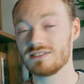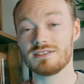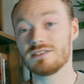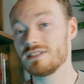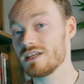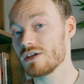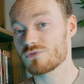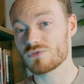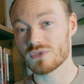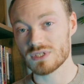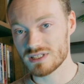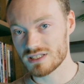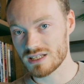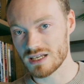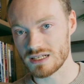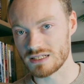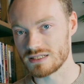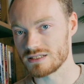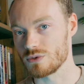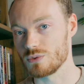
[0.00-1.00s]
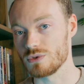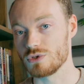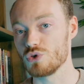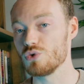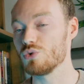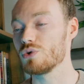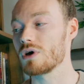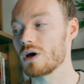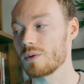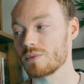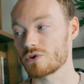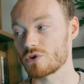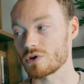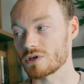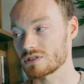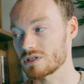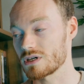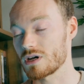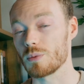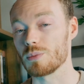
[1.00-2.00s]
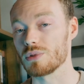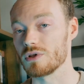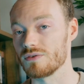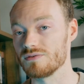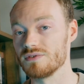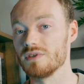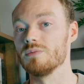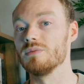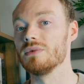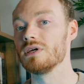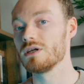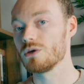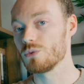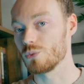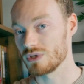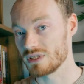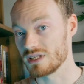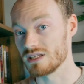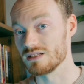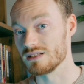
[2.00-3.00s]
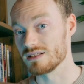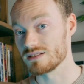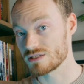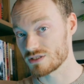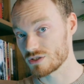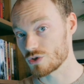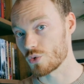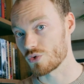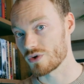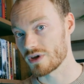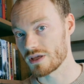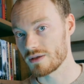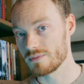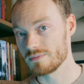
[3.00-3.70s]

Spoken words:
different things, and we do come across a couple of them within this story.